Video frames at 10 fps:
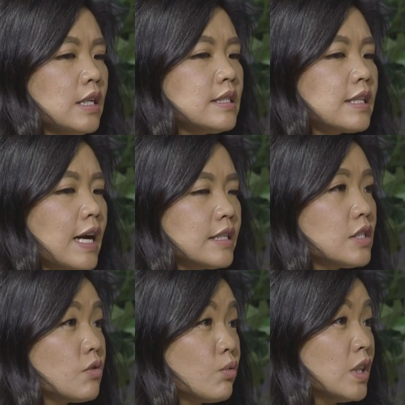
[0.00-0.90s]
his
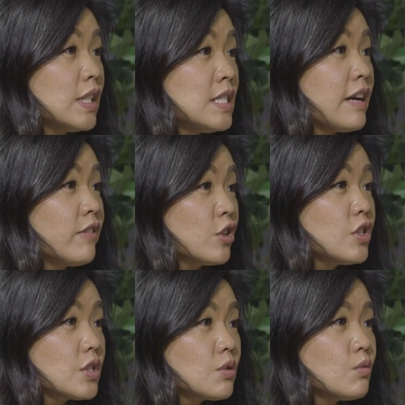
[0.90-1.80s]
class is really
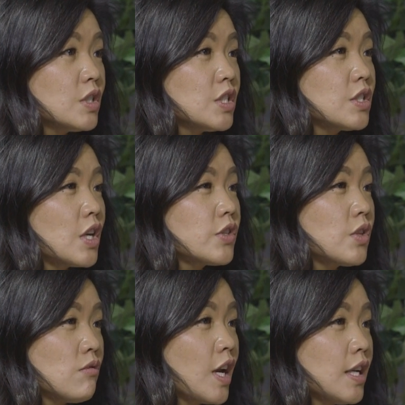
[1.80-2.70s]
diverse, which is
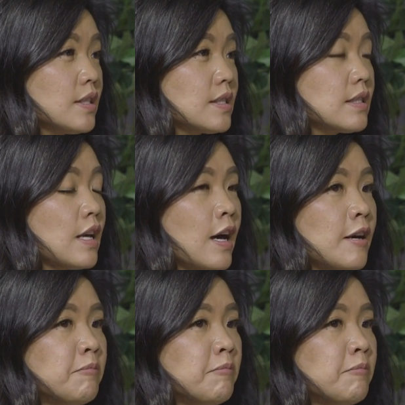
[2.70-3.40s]
also nice.